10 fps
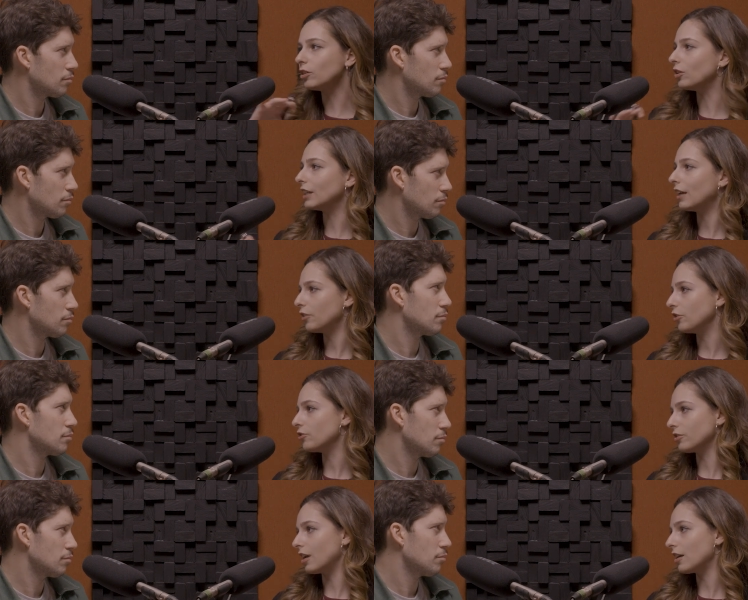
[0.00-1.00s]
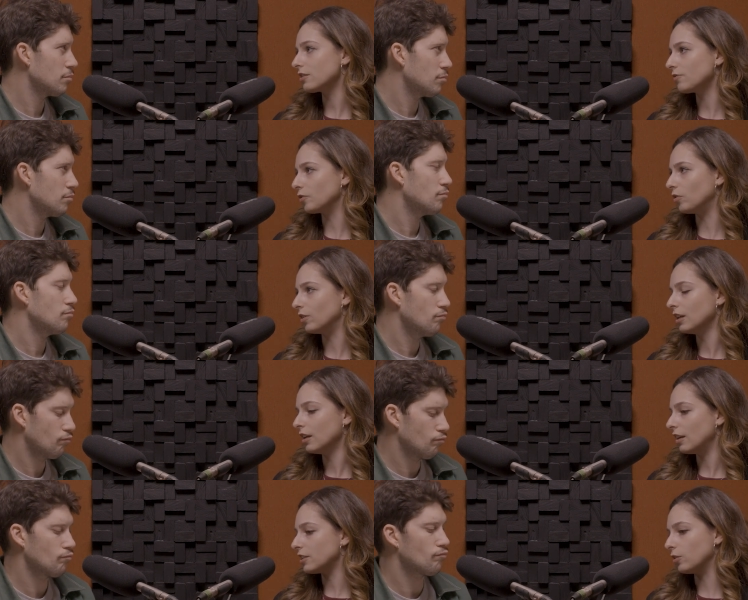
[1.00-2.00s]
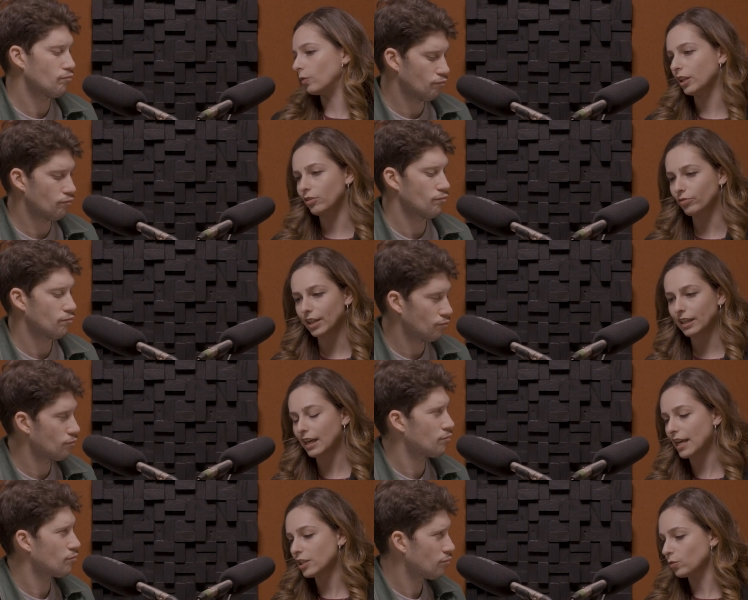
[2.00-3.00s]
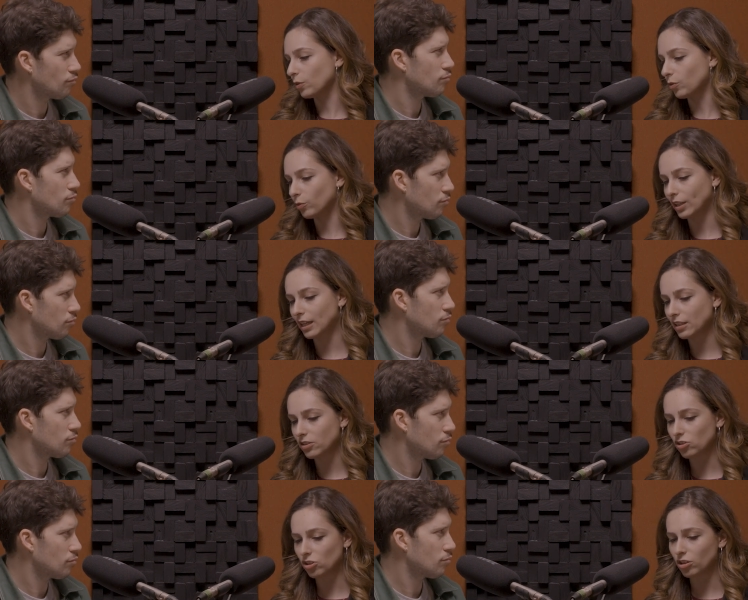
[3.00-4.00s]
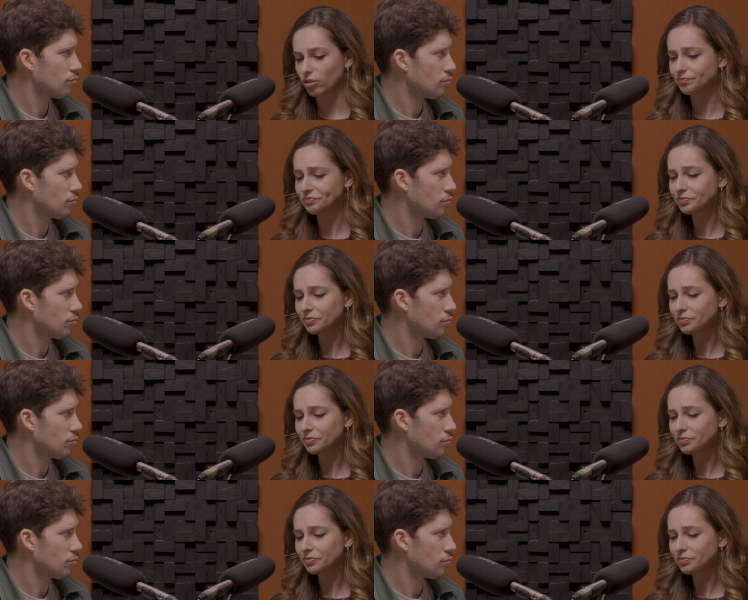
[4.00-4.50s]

Speaker 1: long that urge lasts for until we can re-engage with what we need to do.